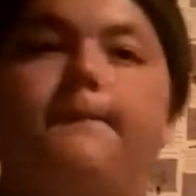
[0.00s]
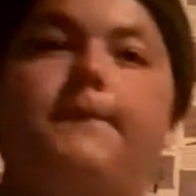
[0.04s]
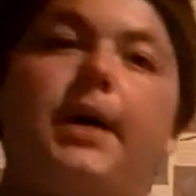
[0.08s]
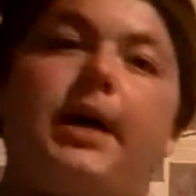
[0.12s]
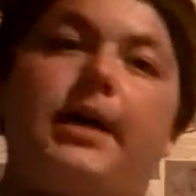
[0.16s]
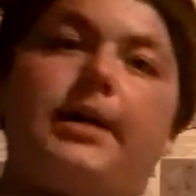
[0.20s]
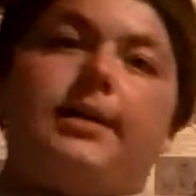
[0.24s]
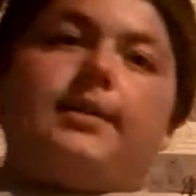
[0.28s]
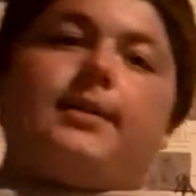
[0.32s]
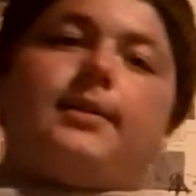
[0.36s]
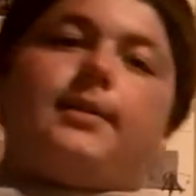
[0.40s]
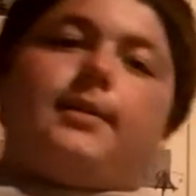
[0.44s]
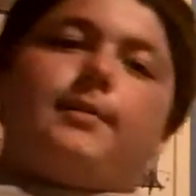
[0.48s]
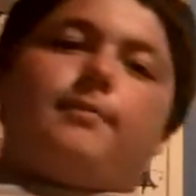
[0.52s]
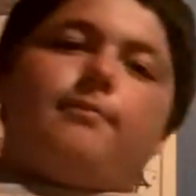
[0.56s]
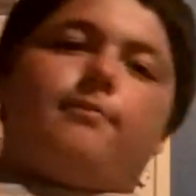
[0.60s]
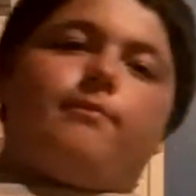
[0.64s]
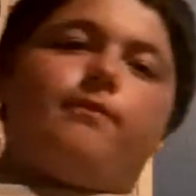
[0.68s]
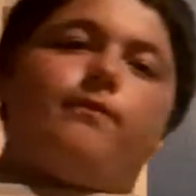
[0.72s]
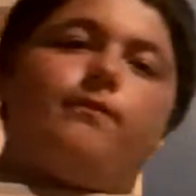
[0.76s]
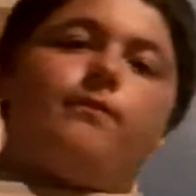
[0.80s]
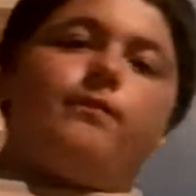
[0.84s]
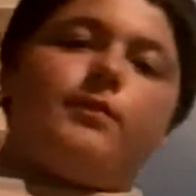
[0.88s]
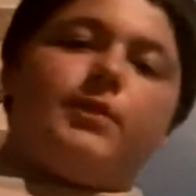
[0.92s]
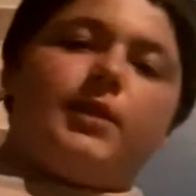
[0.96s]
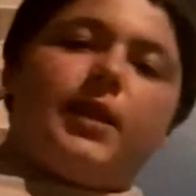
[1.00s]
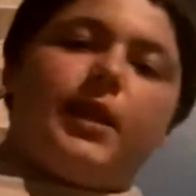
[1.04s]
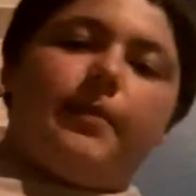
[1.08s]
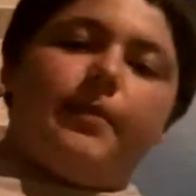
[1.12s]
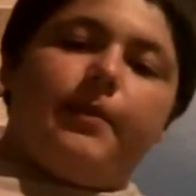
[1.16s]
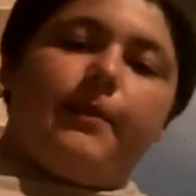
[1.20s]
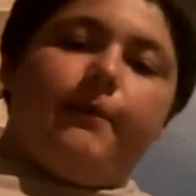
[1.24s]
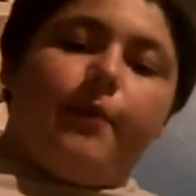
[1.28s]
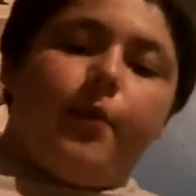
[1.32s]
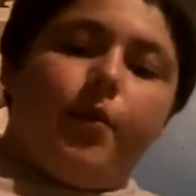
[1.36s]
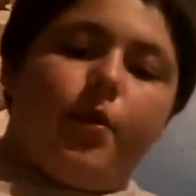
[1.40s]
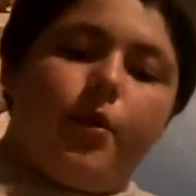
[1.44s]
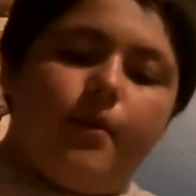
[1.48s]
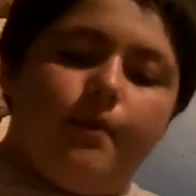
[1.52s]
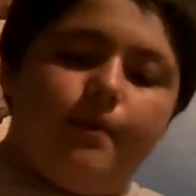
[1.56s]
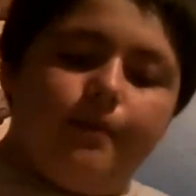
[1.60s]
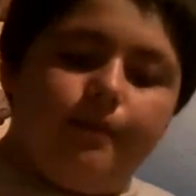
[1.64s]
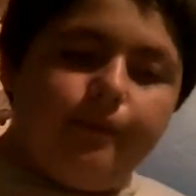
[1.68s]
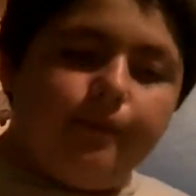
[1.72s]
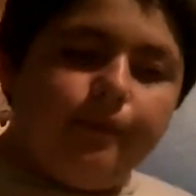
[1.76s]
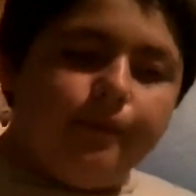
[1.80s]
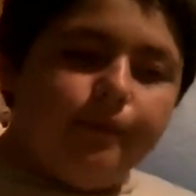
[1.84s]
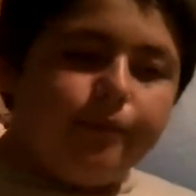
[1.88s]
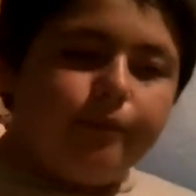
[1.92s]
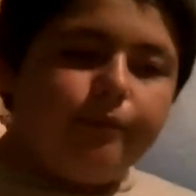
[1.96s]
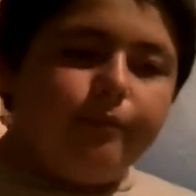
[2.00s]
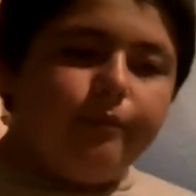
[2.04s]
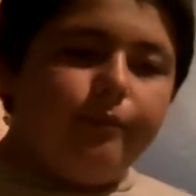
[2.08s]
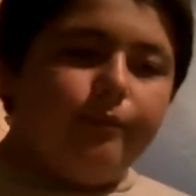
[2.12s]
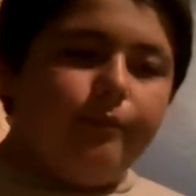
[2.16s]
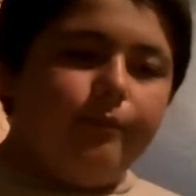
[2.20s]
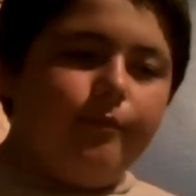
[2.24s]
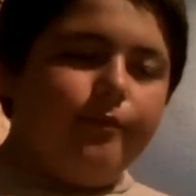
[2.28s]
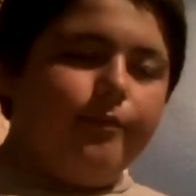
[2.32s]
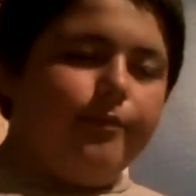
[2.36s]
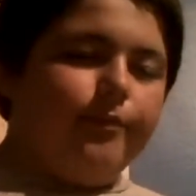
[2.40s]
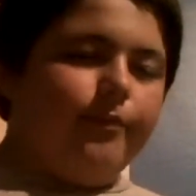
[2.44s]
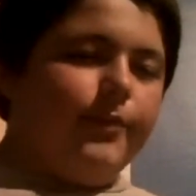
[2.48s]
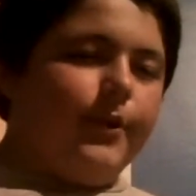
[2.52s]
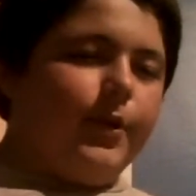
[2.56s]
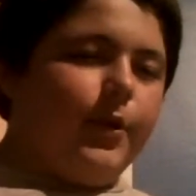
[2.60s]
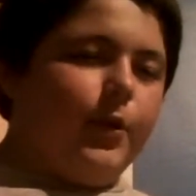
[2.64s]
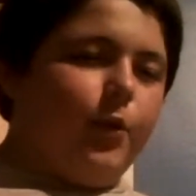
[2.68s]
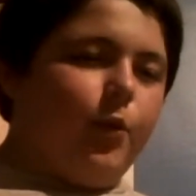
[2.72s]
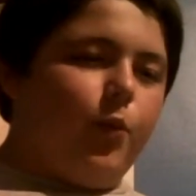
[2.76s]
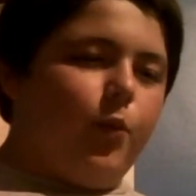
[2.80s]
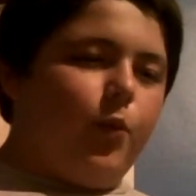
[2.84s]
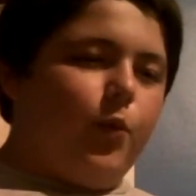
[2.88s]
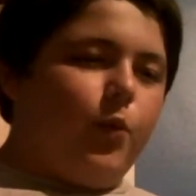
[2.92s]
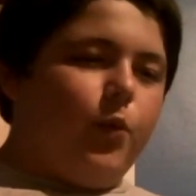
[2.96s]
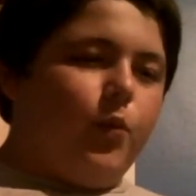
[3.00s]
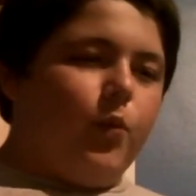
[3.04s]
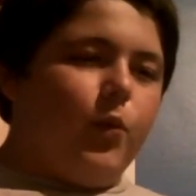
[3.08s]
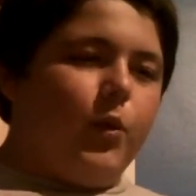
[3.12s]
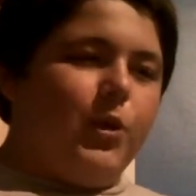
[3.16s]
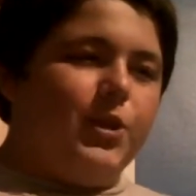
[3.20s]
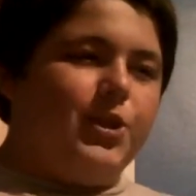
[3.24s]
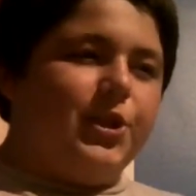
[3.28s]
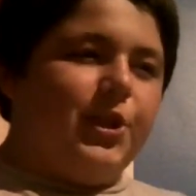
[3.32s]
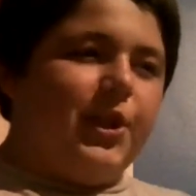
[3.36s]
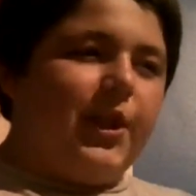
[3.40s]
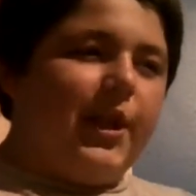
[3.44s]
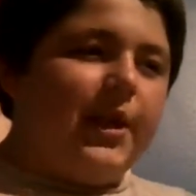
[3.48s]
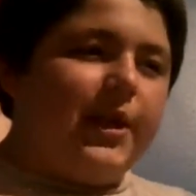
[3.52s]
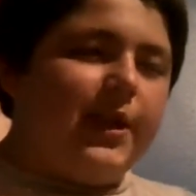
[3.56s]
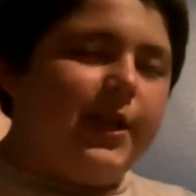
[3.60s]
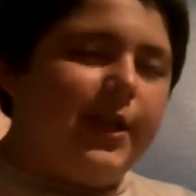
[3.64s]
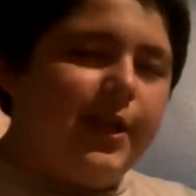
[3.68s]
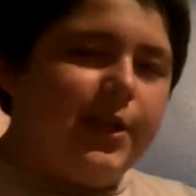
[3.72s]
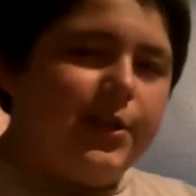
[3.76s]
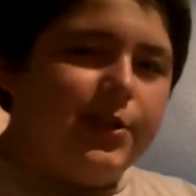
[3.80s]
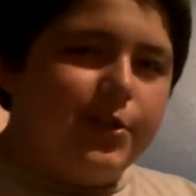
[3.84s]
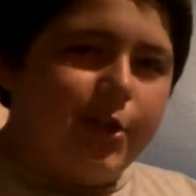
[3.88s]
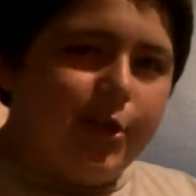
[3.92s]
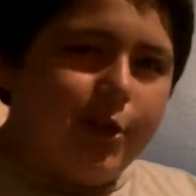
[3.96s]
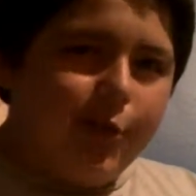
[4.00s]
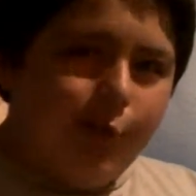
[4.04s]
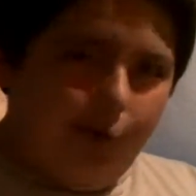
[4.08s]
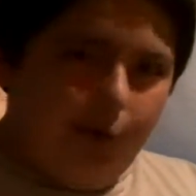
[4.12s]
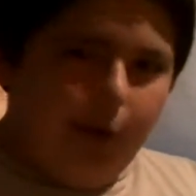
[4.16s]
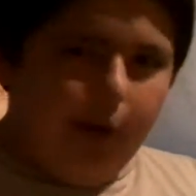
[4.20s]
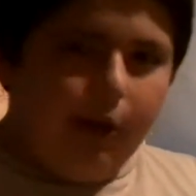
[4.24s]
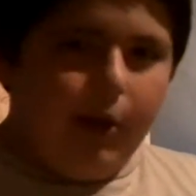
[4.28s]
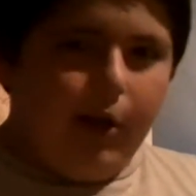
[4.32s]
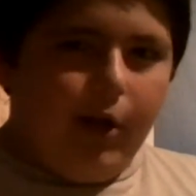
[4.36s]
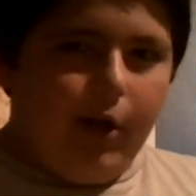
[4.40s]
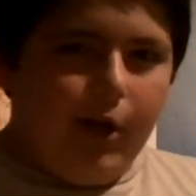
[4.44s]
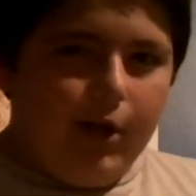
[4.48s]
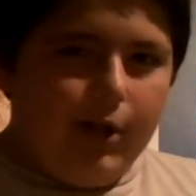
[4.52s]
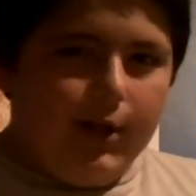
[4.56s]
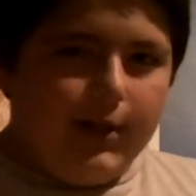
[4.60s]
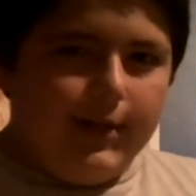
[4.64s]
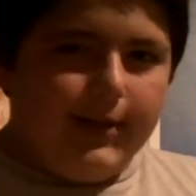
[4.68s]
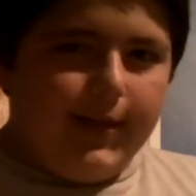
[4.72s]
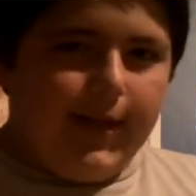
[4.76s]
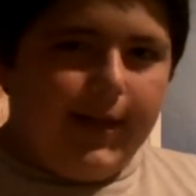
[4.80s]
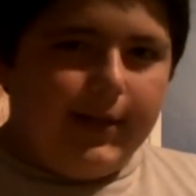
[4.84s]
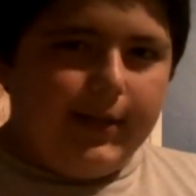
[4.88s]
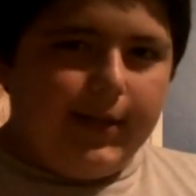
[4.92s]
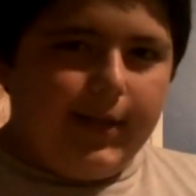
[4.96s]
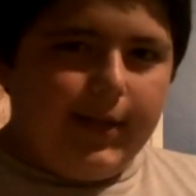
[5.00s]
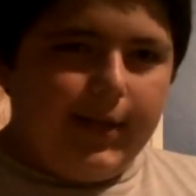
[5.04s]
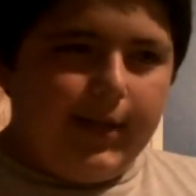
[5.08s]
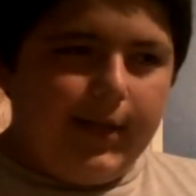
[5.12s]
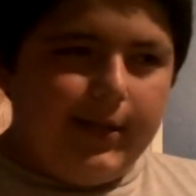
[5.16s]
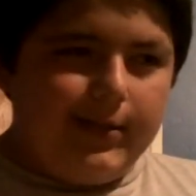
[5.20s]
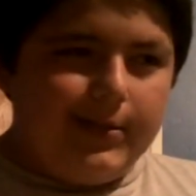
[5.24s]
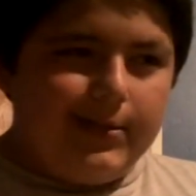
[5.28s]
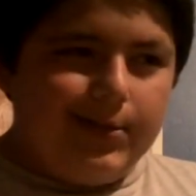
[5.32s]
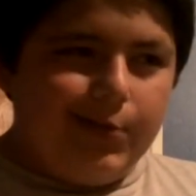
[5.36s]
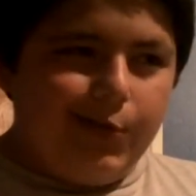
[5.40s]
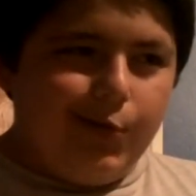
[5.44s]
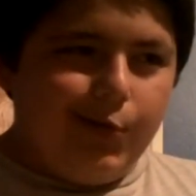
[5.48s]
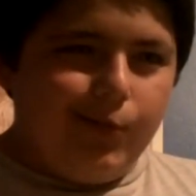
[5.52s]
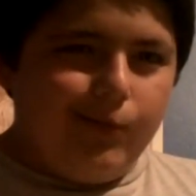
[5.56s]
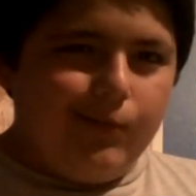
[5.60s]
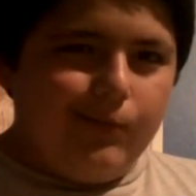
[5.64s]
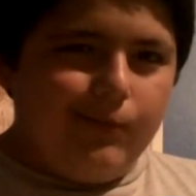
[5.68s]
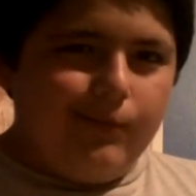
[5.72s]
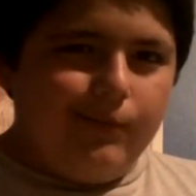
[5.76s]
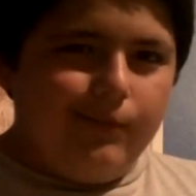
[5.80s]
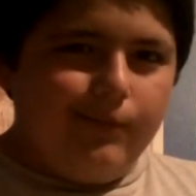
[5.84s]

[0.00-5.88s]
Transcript: But, tell me, forum, what shenanigans are your alcoholic dad getting into?